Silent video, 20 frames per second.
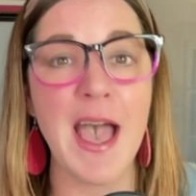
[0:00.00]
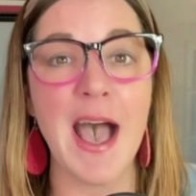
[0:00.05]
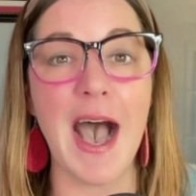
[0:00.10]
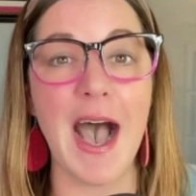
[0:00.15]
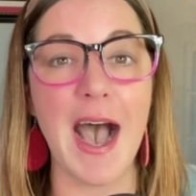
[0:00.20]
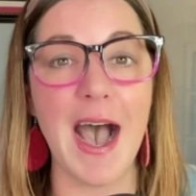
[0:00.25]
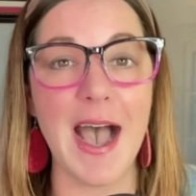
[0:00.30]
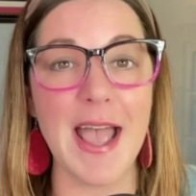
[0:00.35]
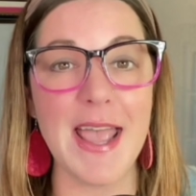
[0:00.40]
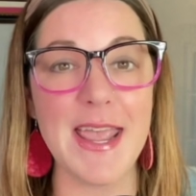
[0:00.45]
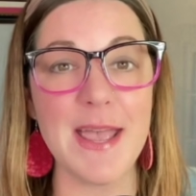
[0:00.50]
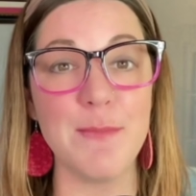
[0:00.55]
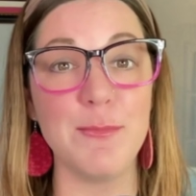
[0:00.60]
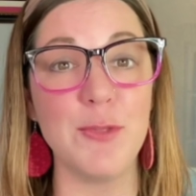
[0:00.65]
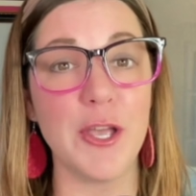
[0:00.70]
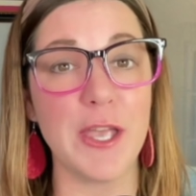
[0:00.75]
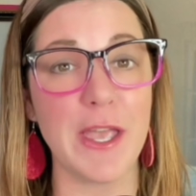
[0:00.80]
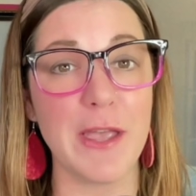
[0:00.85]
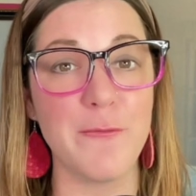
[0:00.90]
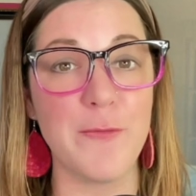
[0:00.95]
I am
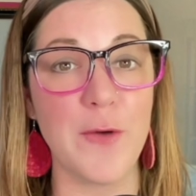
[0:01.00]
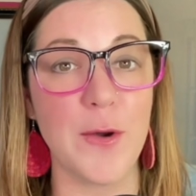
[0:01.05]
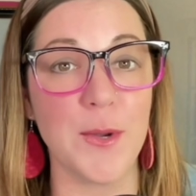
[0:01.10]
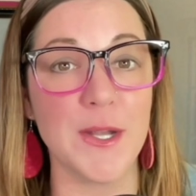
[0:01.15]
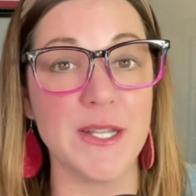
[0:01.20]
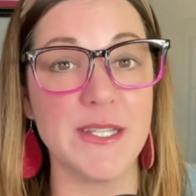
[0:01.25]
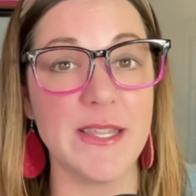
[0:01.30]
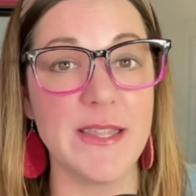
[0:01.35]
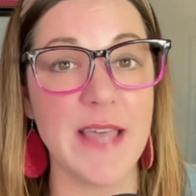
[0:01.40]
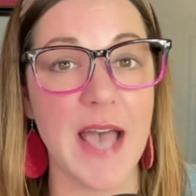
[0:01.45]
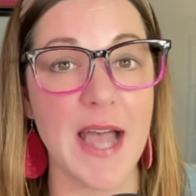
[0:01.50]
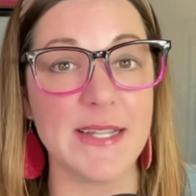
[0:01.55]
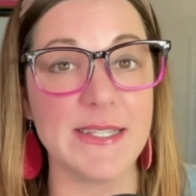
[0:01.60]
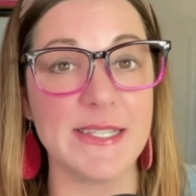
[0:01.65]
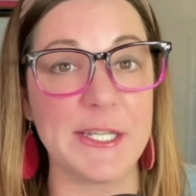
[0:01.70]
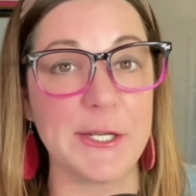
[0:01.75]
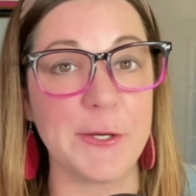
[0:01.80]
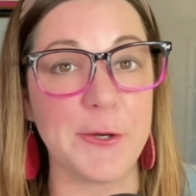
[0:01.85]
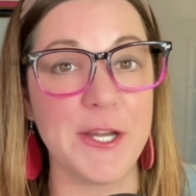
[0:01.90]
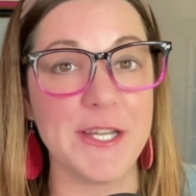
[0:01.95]
looking forward to that
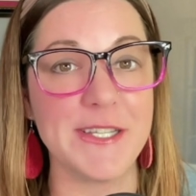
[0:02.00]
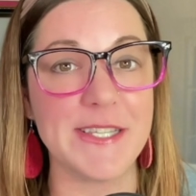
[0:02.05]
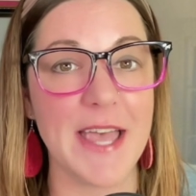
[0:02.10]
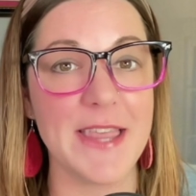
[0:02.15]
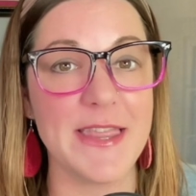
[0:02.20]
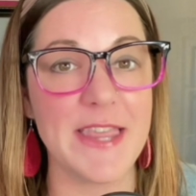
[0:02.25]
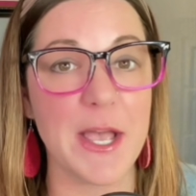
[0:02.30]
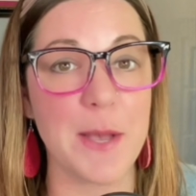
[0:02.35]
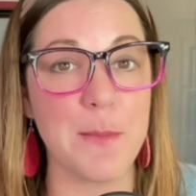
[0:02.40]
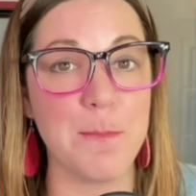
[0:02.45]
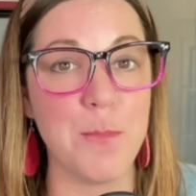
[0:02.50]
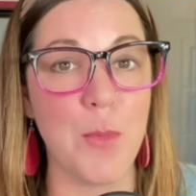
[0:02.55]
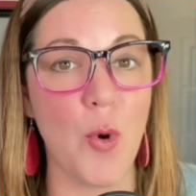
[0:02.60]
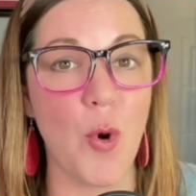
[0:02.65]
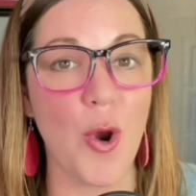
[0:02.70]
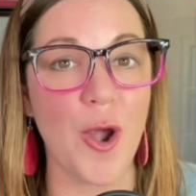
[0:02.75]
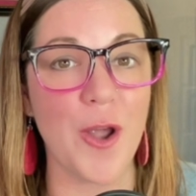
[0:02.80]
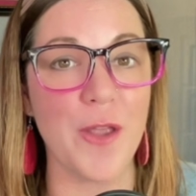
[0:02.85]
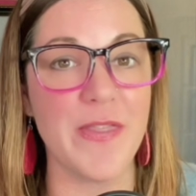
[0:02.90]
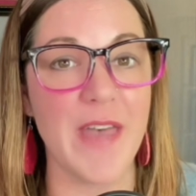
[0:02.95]
series, I think,
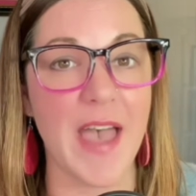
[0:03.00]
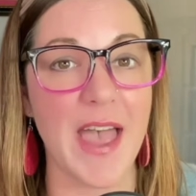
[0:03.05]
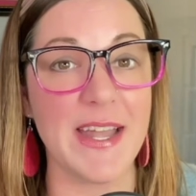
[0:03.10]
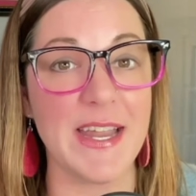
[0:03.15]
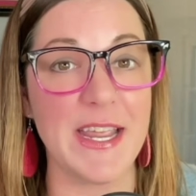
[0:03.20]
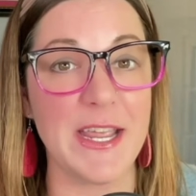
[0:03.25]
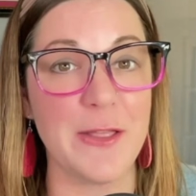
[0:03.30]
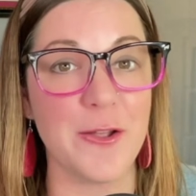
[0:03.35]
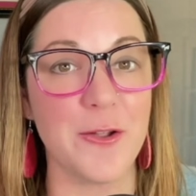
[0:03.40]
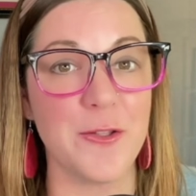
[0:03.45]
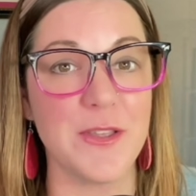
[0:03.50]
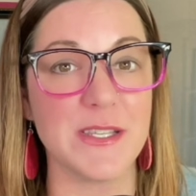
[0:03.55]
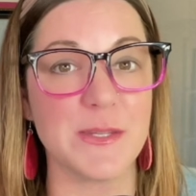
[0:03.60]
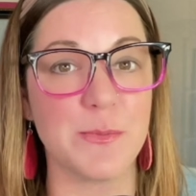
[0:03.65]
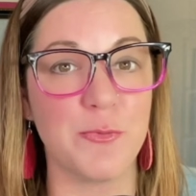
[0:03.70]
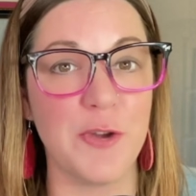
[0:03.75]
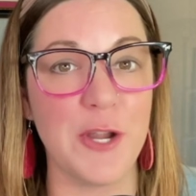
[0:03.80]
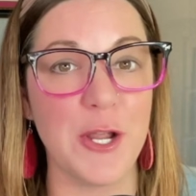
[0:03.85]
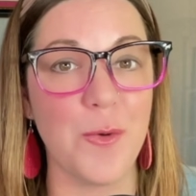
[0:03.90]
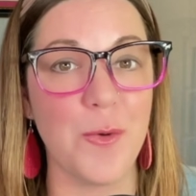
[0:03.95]
more than either this
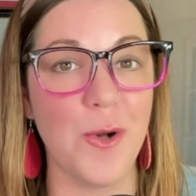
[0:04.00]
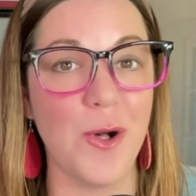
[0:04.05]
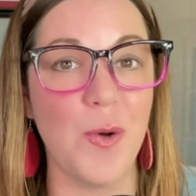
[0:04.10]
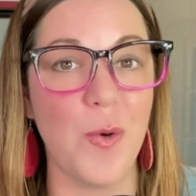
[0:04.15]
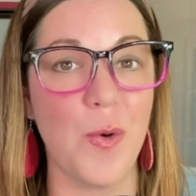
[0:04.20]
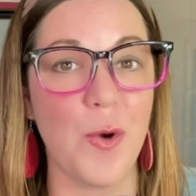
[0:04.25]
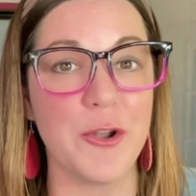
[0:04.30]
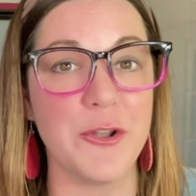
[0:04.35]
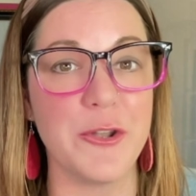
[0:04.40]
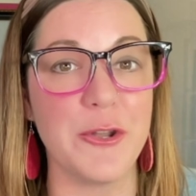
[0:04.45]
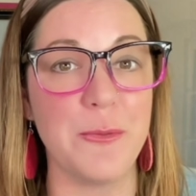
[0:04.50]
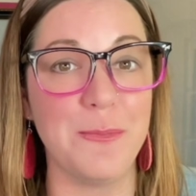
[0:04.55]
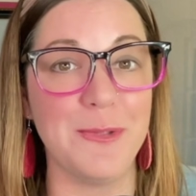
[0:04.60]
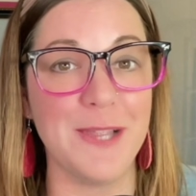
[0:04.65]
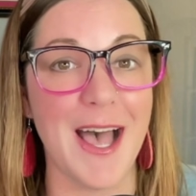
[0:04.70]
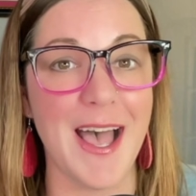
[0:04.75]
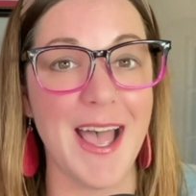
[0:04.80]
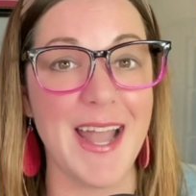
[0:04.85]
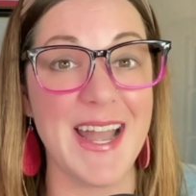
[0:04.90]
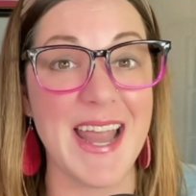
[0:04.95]
prequel or New
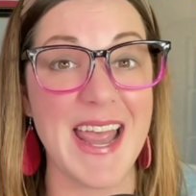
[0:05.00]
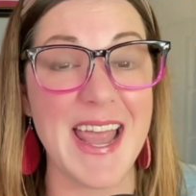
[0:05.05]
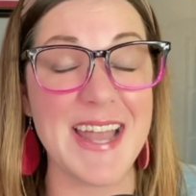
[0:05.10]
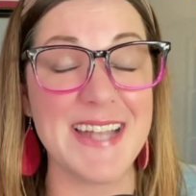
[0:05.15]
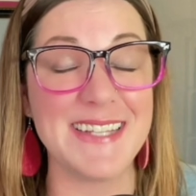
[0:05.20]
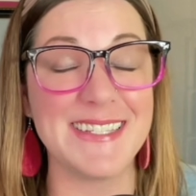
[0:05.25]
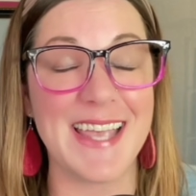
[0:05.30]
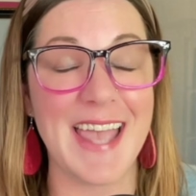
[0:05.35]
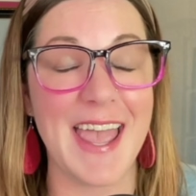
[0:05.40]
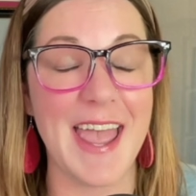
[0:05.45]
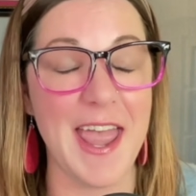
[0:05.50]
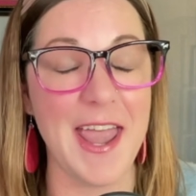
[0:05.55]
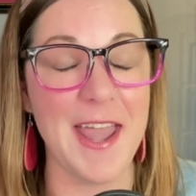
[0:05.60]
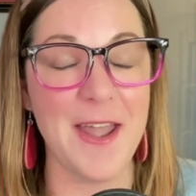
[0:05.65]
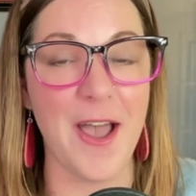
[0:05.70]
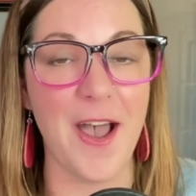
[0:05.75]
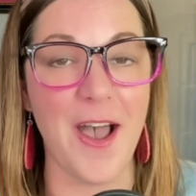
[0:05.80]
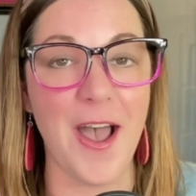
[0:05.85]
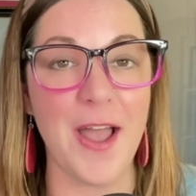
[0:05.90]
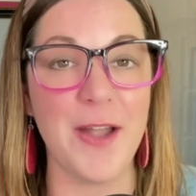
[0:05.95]
Blood, and
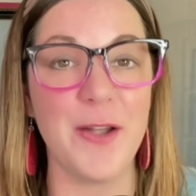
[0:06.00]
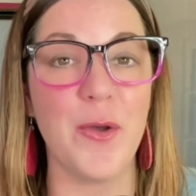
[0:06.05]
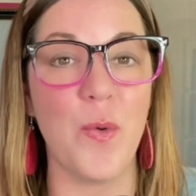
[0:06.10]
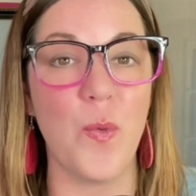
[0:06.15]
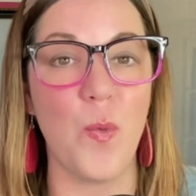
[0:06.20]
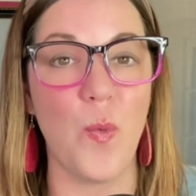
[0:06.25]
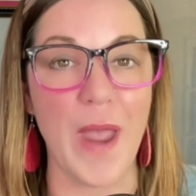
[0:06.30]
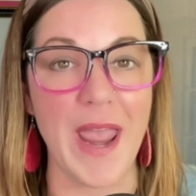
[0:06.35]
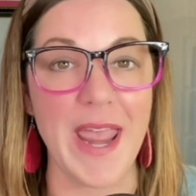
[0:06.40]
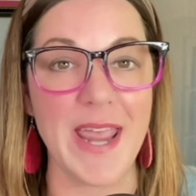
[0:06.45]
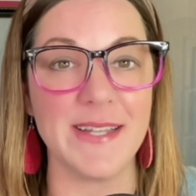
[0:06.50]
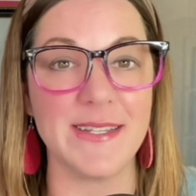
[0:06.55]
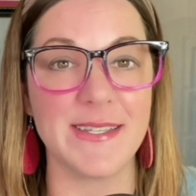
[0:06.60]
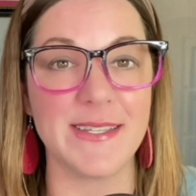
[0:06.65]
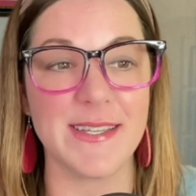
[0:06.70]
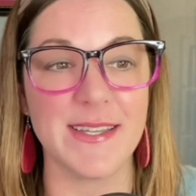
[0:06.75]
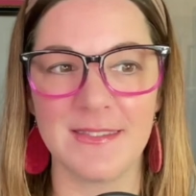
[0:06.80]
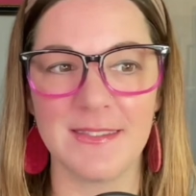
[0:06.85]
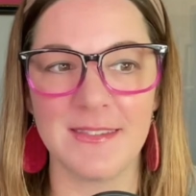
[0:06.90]
cannot wait.